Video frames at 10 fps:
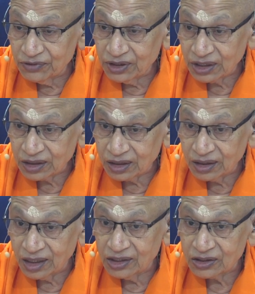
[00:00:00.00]
is
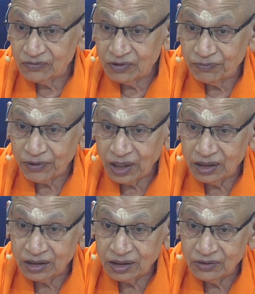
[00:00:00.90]
recognized to be a
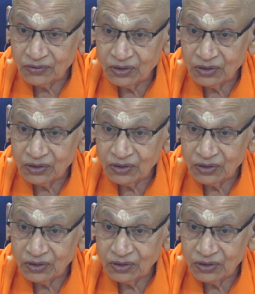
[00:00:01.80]
bhranti or a